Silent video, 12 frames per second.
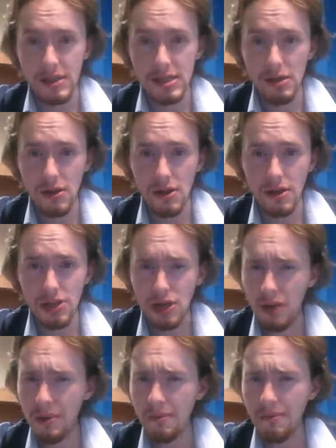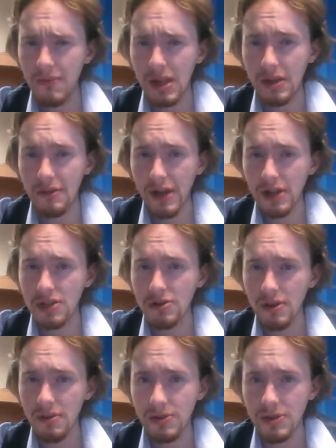I still got a job in the
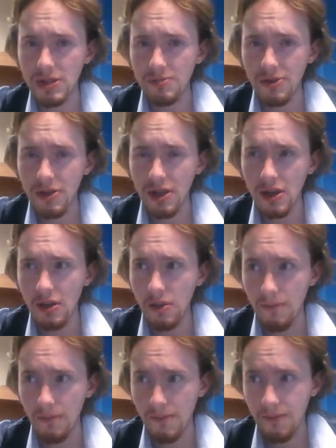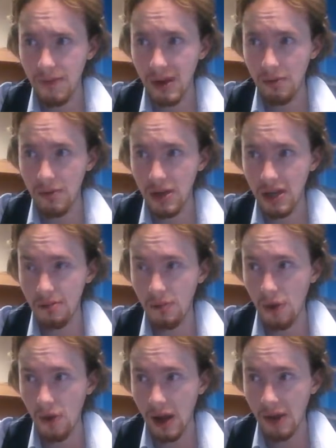restaurant, which is pretty good. I'm working
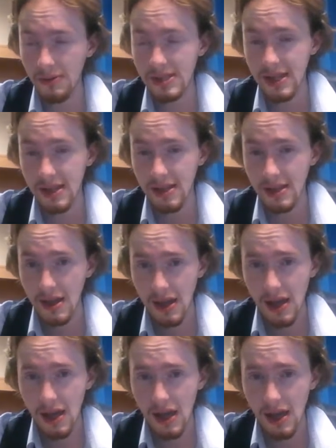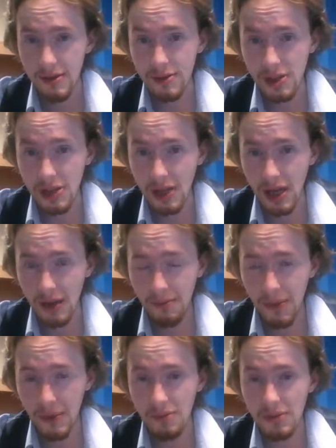more hours than I usually
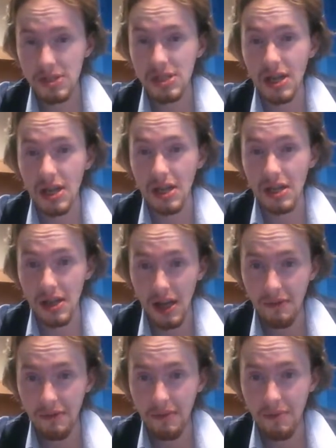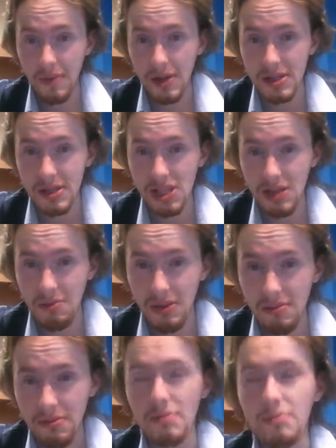am, which I love, but shame, but